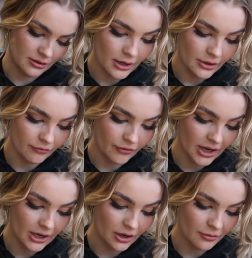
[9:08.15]
I don't
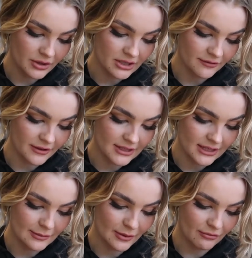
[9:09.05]
really know what the difference
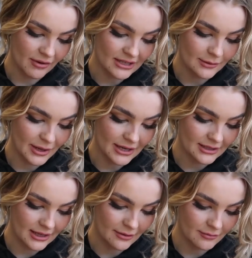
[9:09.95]
is, but the recipe
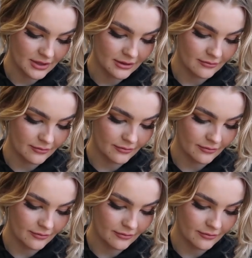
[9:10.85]
seems